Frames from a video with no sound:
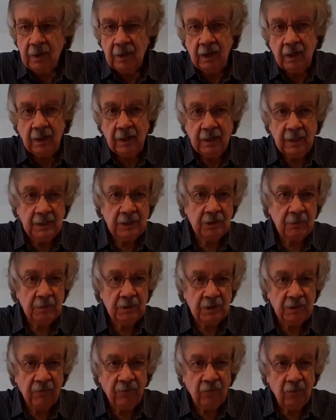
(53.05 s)

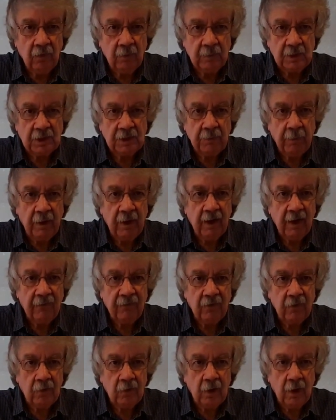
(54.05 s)
Elizabeth's a former spy,
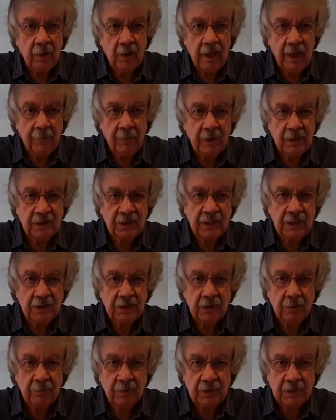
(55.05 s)
former MI6
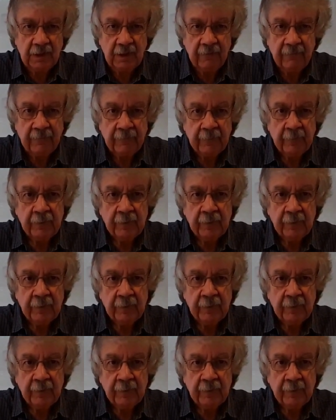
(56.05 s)
operative.